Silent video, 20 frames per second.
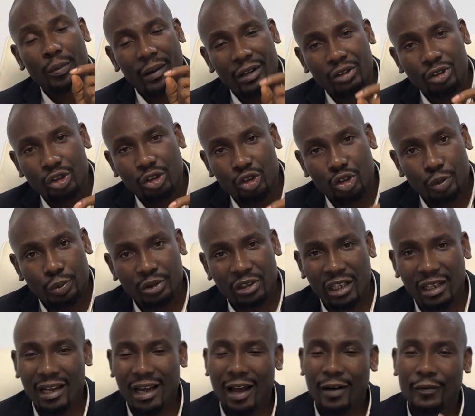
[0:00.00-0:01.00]
my YouTube
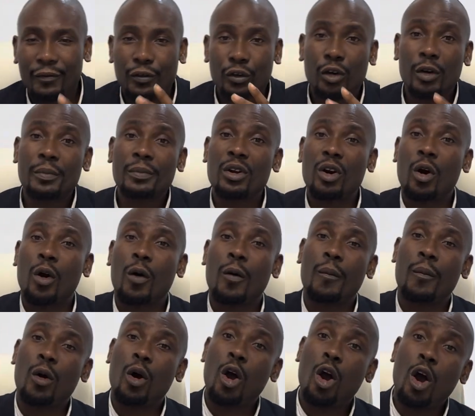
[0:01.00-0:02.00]
channel and follow me on
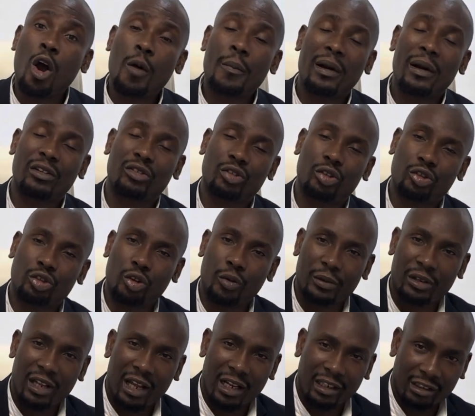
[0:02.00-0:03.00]
all my social
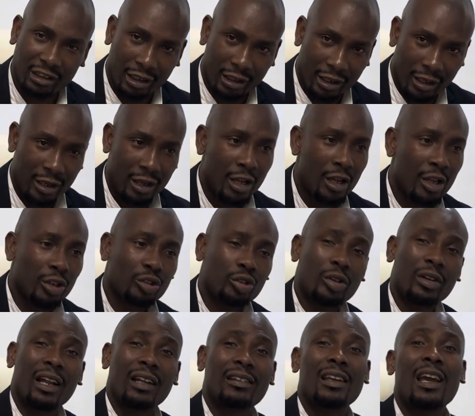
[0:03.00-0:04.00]
media channels so
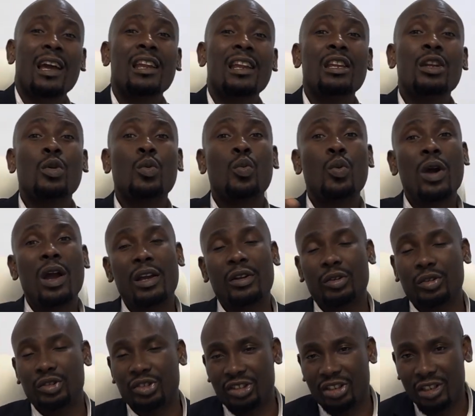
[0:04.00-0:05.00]
that anywhere
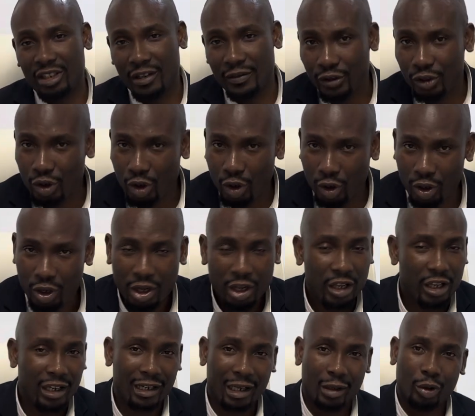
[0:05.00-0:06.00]
you see the video,
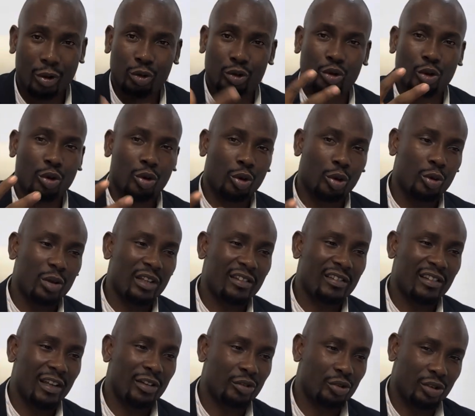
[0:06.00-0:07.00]
you can also always
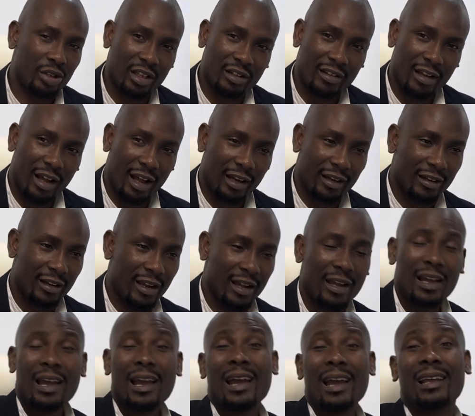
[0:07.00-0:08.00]
educate and
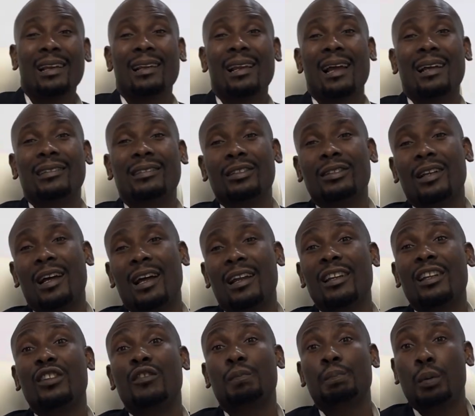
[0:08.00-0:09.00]
enlighten and
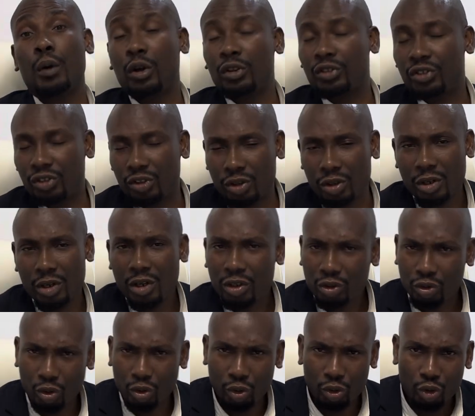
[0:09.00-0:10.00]
expose you
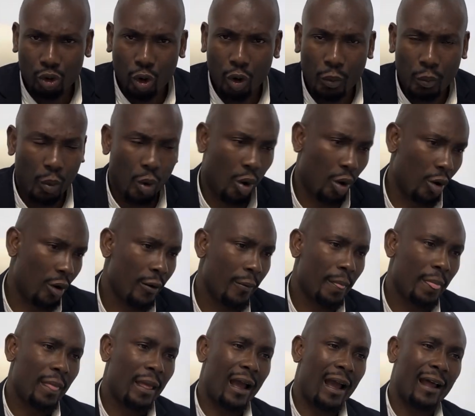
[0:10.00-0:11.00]
to know more.
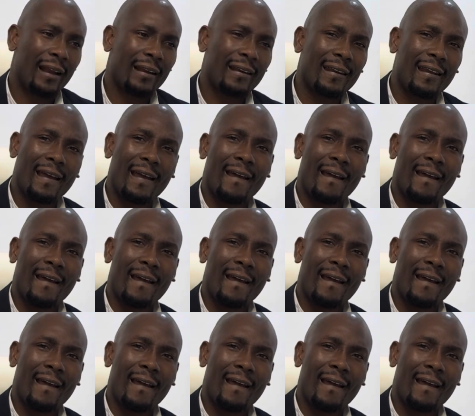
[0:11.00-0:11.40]
And